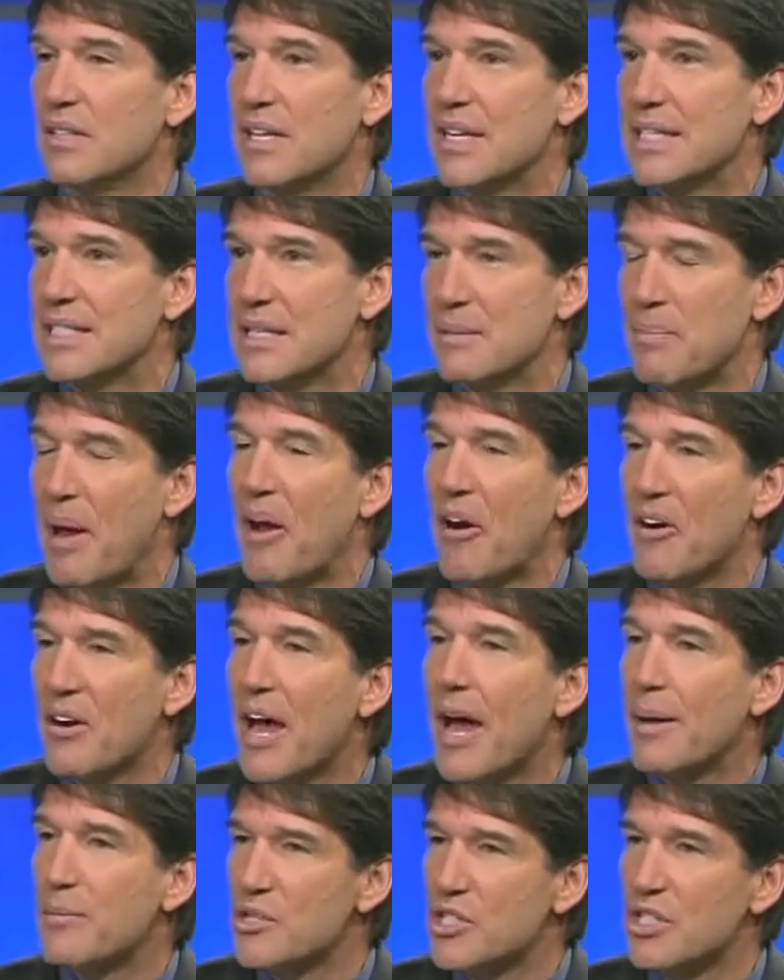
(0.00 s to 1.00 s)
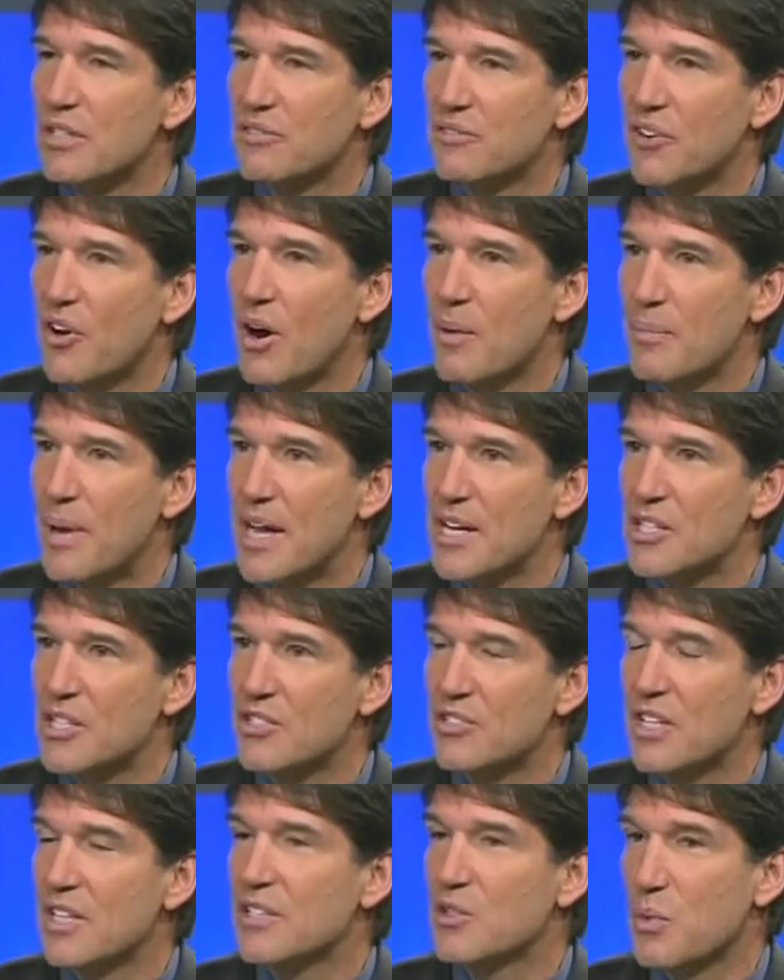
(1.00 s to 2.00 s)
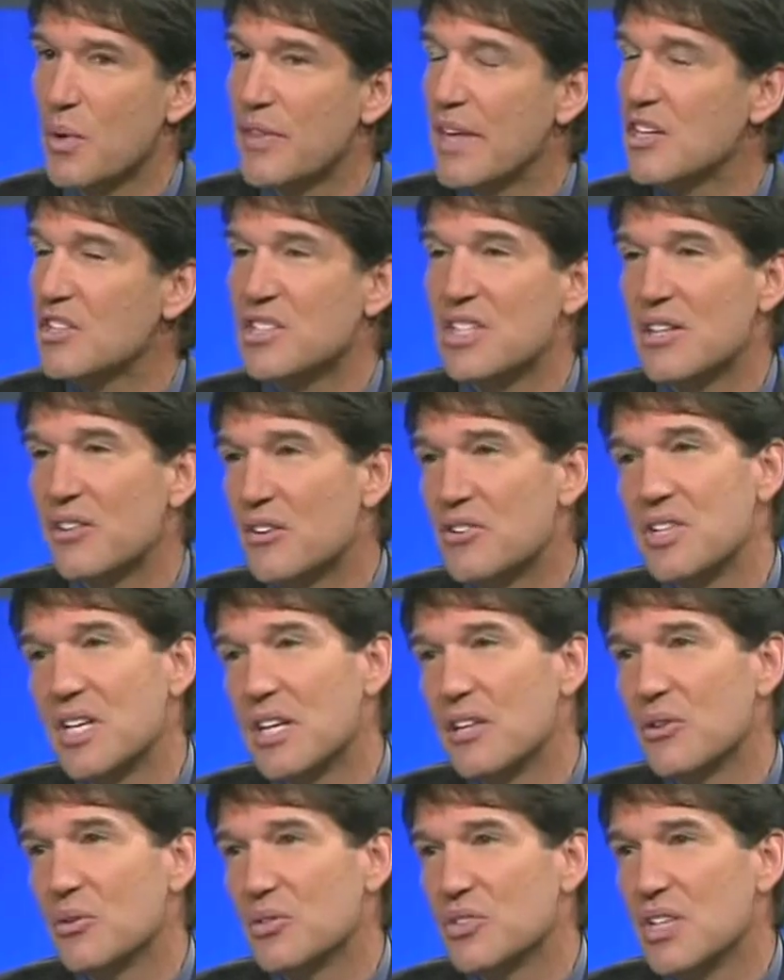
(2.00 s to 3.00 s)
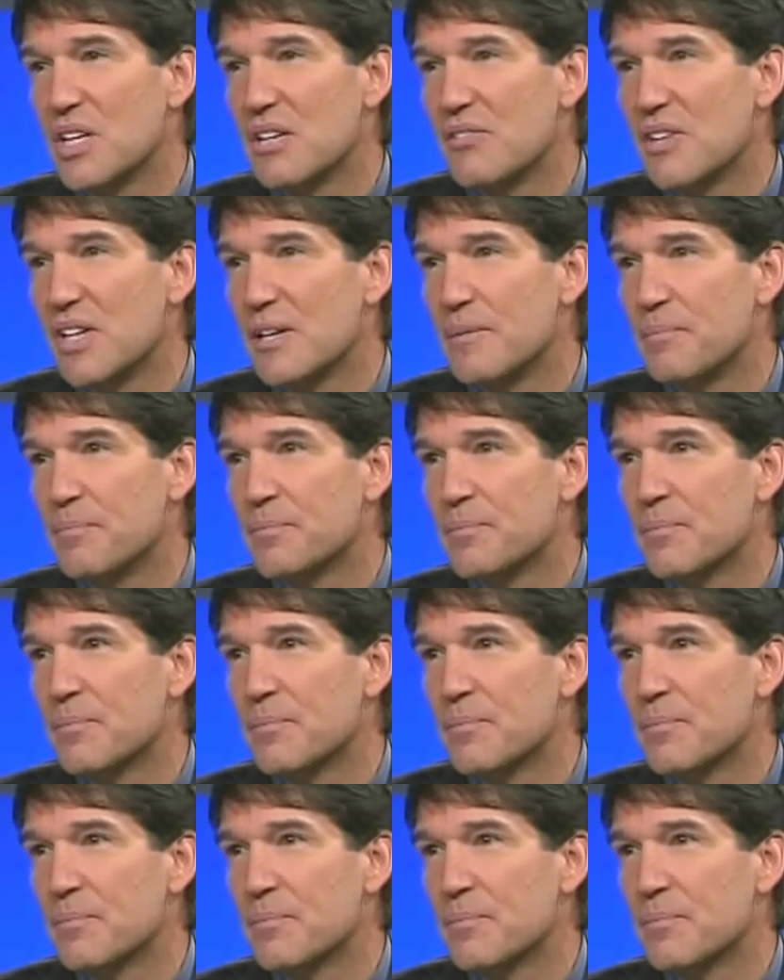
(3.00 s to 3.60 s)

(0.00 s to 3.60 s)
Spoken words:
is the paradigm shift for our patients? And it's when they see their teeth on TV.